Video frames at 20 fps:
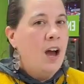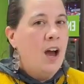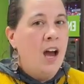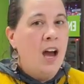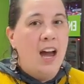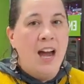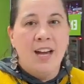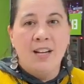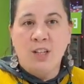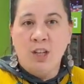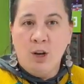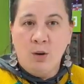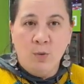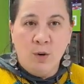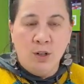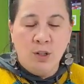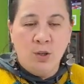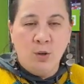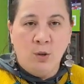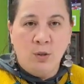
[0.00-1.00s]
uh, until
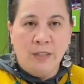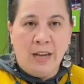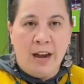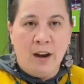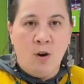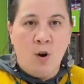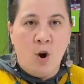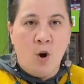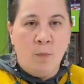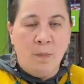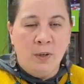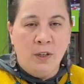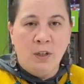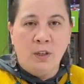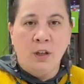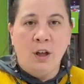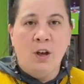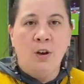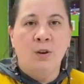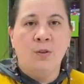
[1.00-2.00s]
we're sold out, open to
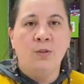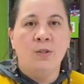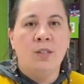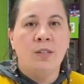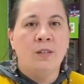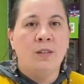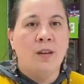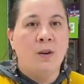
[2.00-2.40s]
close.